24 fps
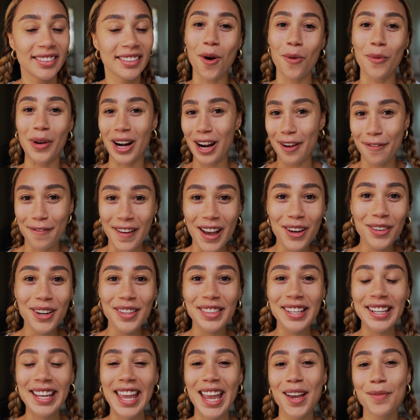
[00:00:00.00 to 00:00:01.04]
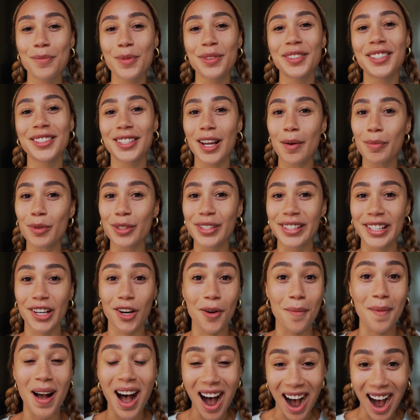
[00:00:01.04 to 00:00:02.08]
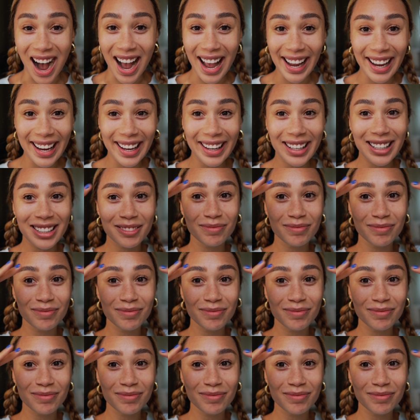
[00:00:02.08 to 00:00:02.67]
When I found out they came with the double serum eye,